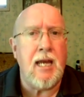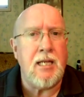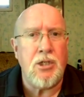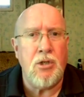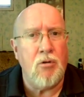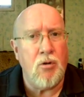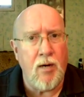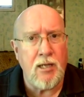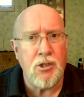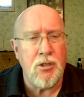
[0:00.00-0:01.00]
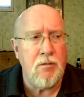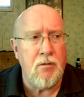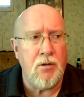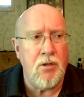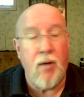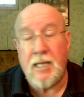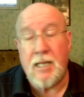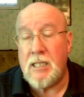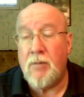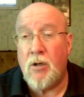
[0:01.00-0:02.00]
they ask you a question, or
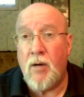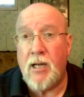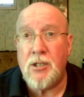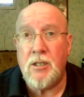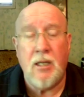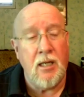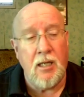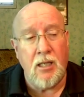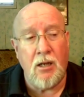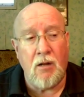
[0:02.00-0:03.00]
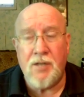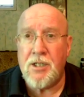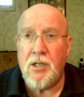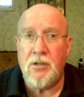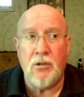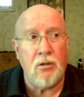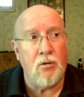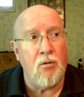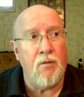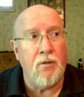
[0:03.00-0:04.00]
you ask them a question, then all of a sudden
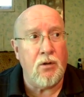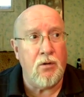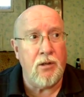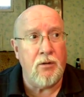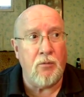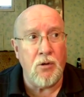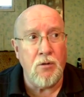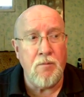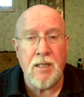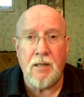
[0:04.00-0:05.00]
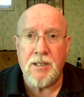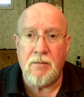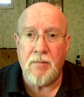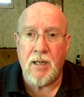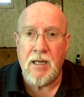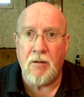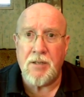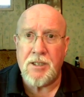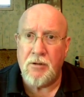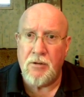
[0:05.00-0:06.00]
you look over the corner of the room and there's somebody
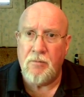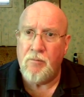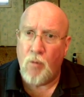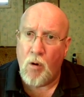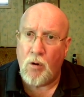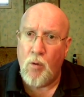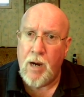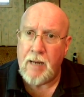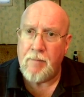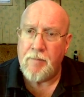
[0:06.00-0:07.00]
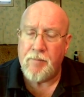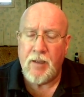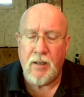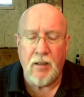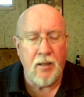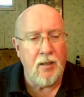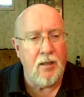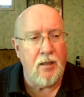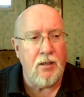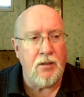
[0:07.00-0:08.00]
else, so you walk away.
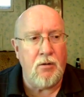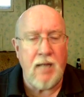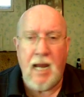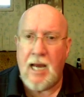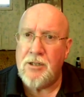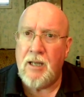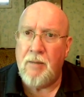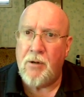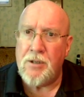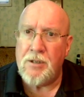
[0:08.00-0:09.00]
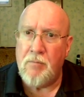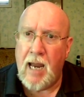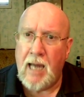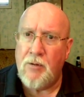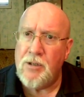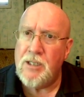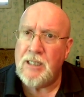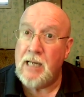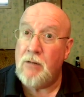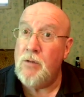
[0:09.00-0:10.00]
Don't answer that person back,
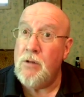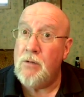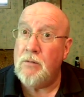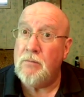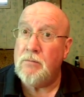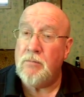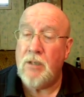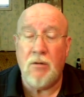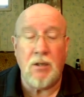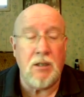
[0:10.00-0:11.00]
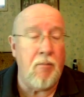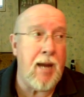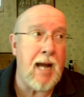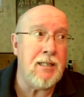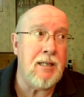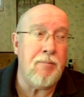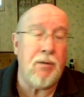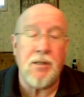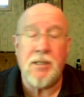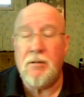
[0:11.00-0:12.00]
which is kind of rude. You don't come back to
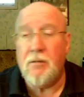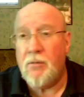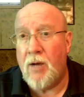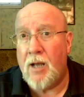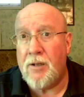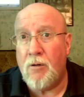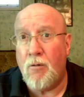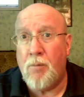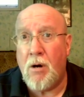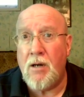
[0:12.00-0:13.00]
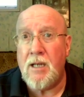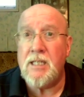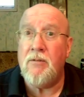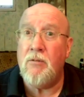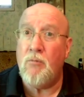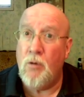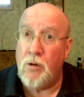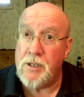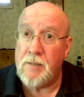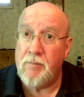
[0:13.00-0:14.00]
that person throughout the whole party. It's even
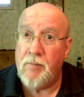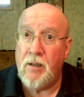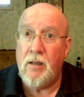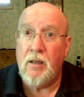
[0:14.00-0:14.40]
worse.